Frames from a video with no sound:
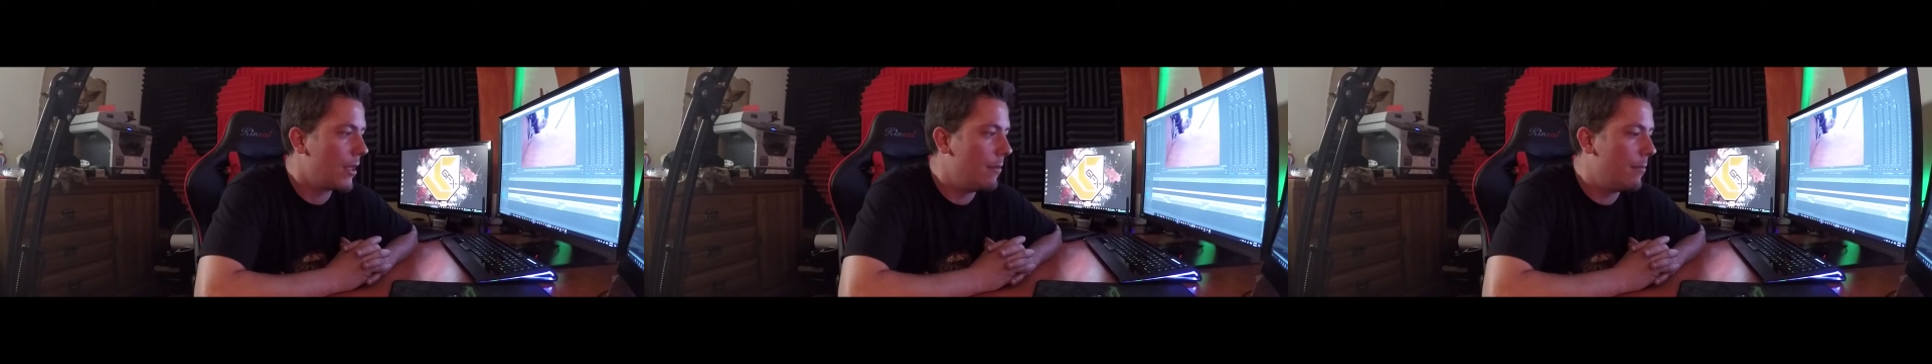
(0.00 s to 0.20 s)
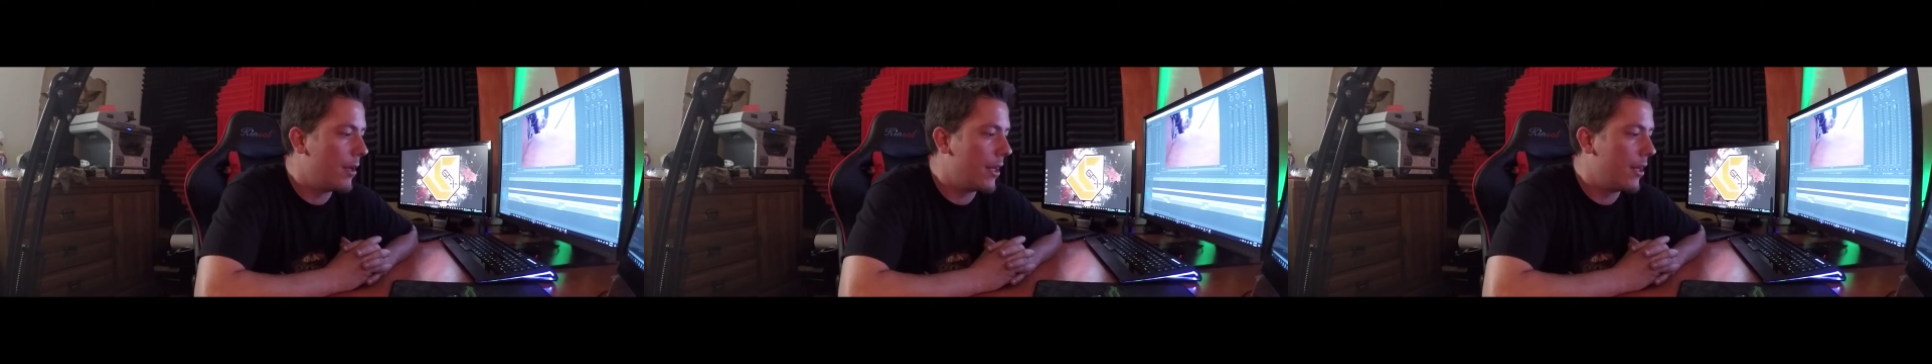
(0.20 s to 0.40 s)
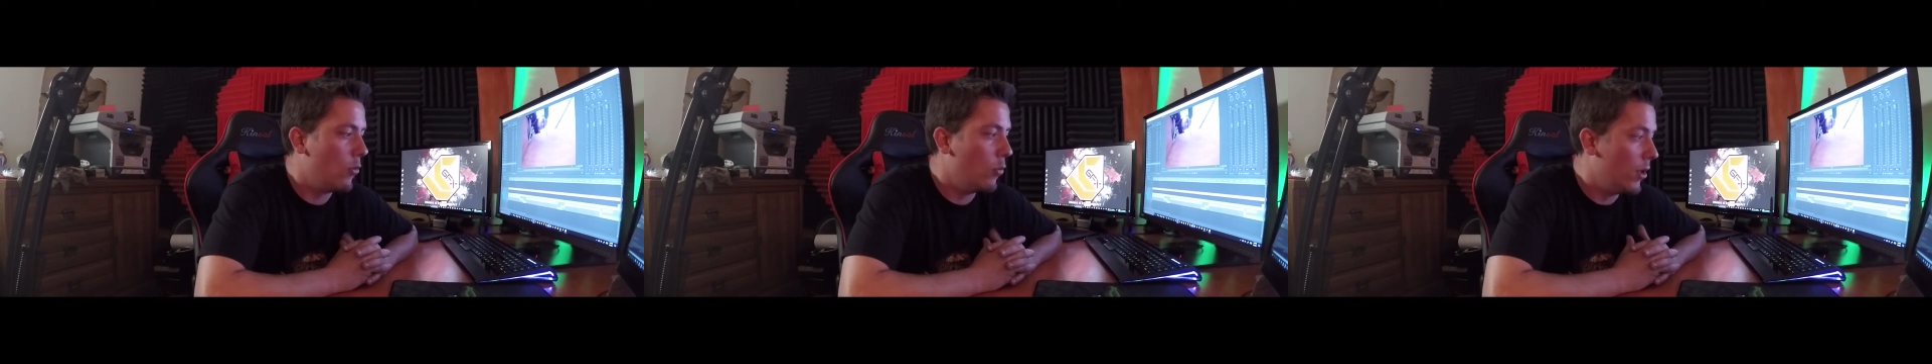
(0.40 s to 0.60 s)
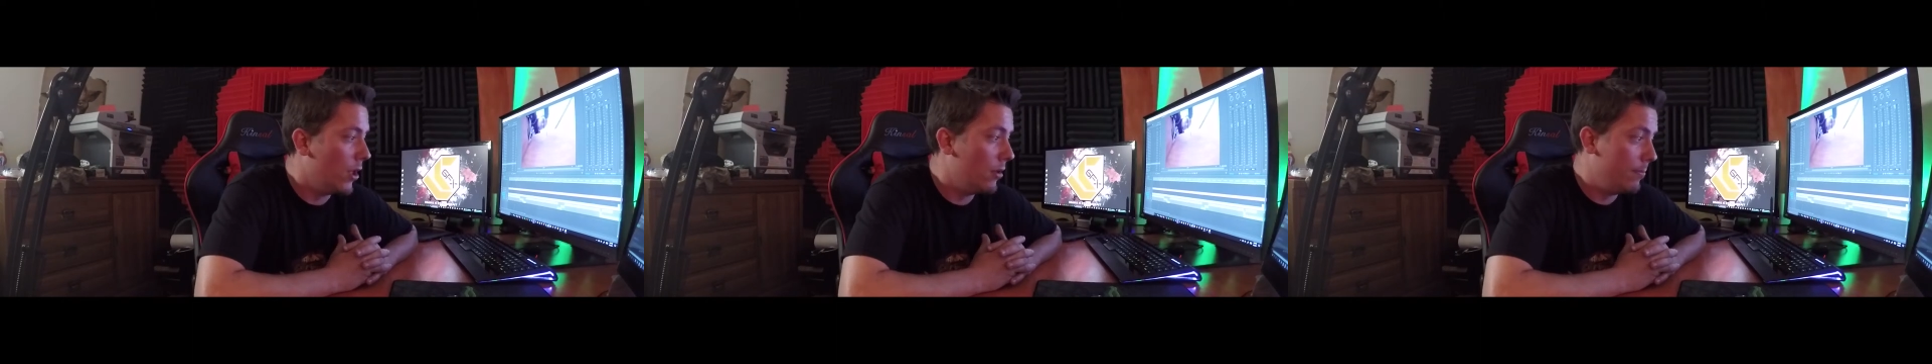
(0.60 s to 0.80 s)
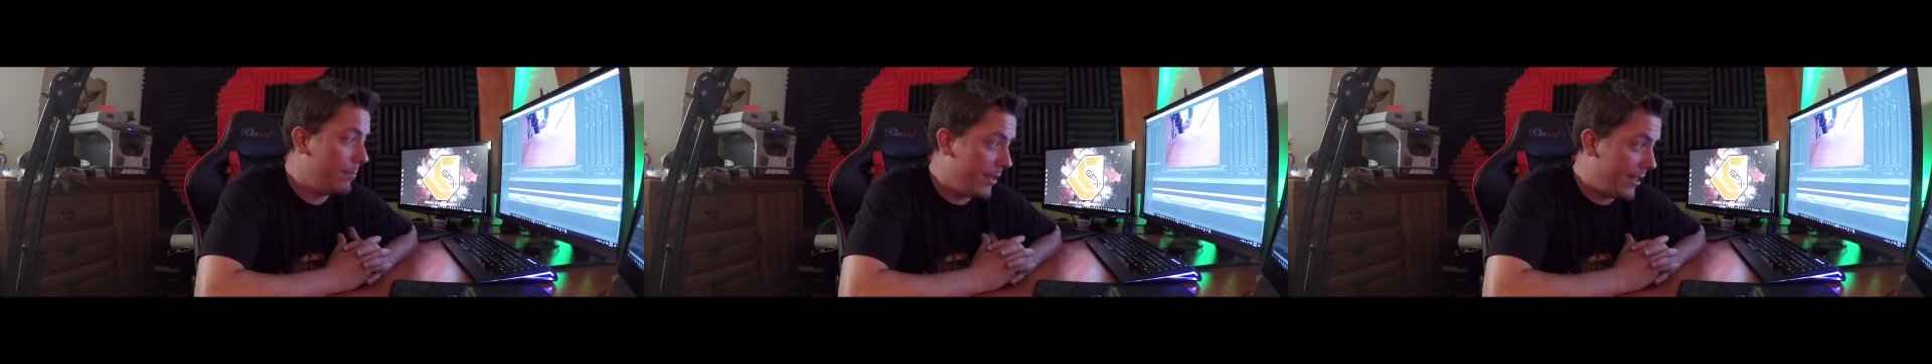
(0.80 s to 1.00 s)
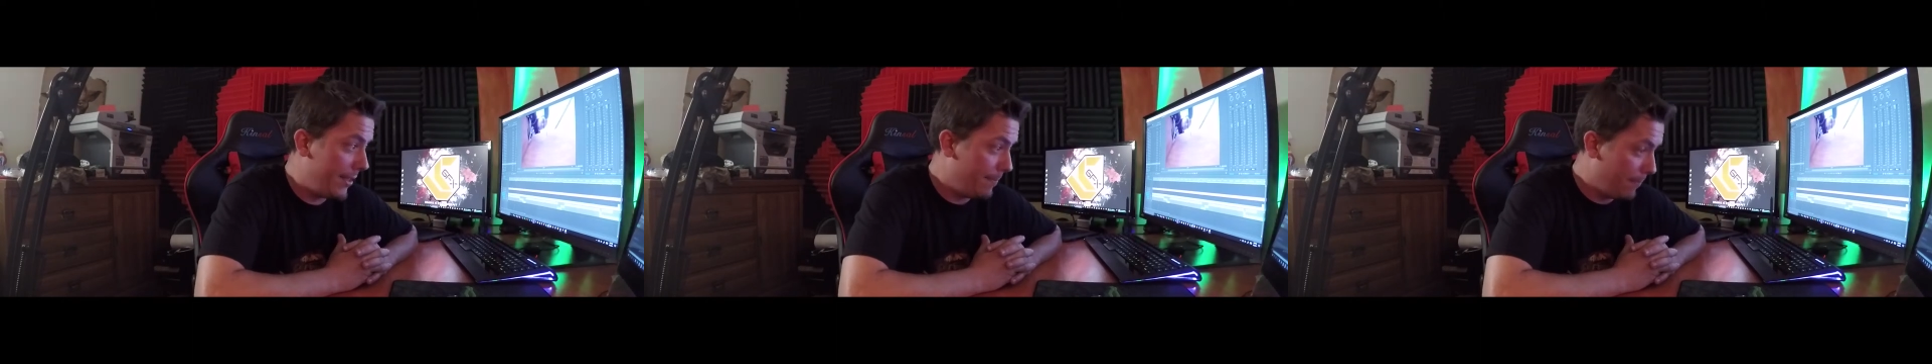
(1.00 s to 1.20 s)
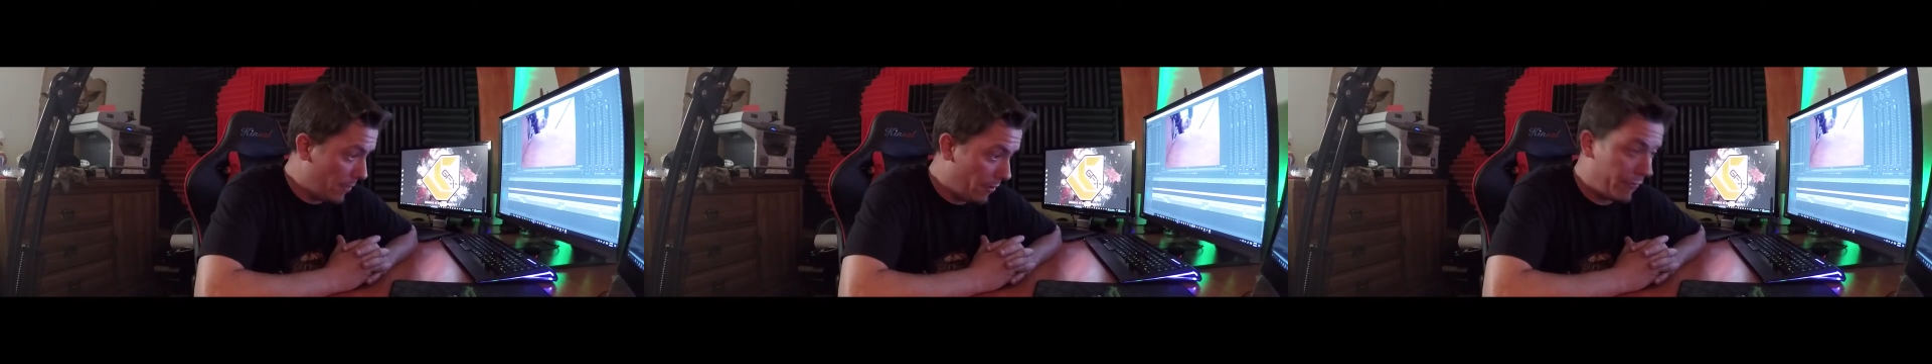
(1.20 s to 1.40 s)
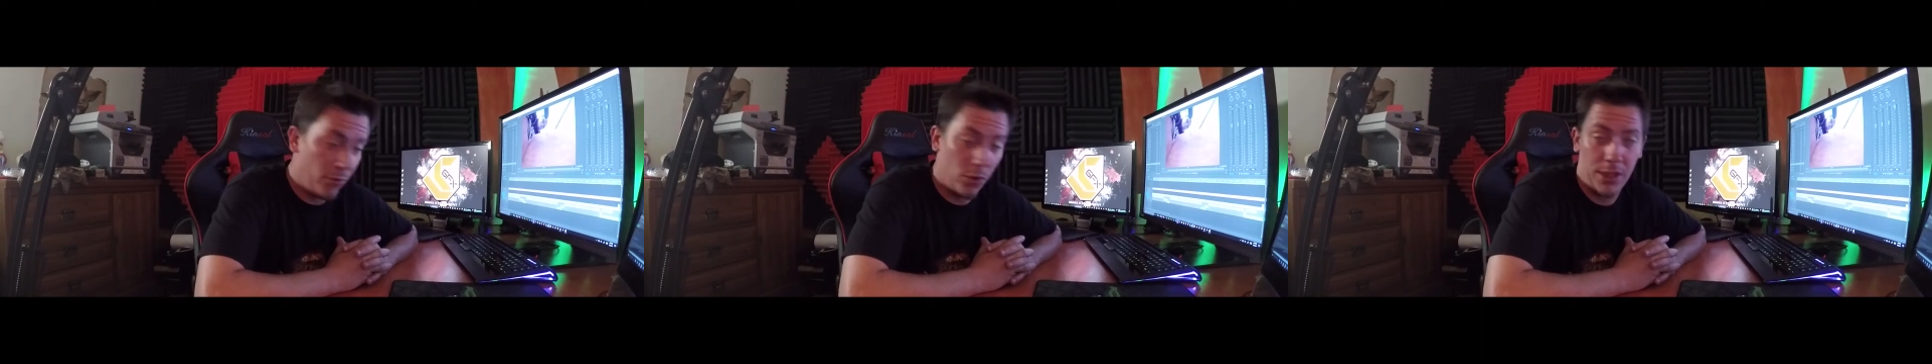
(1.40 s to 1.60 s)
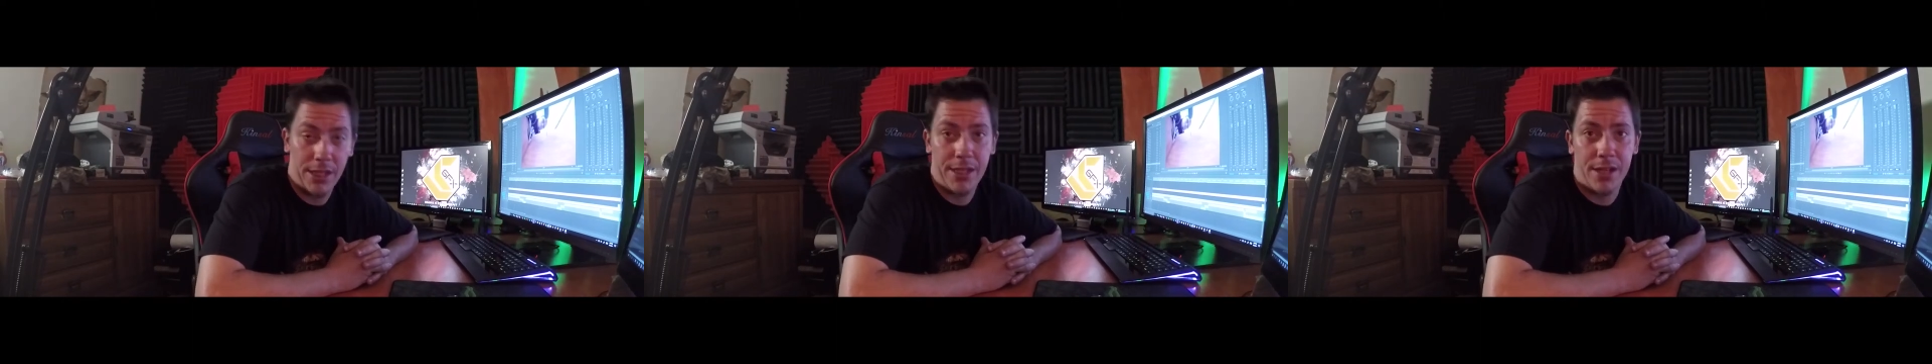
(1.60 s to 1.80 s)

but it will be fully